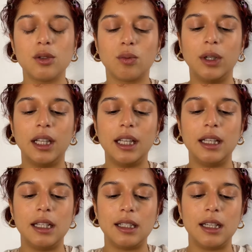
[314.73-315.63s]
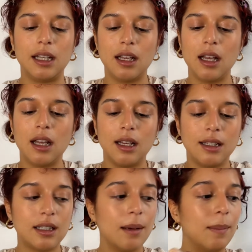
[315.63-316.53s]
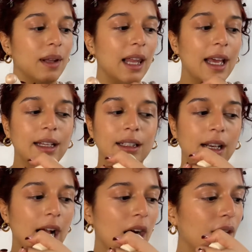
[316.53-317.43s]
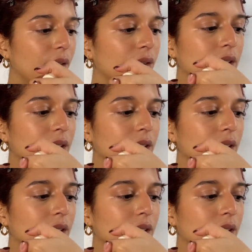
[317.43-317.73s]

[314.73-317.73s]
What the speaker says: really easy to blend it out.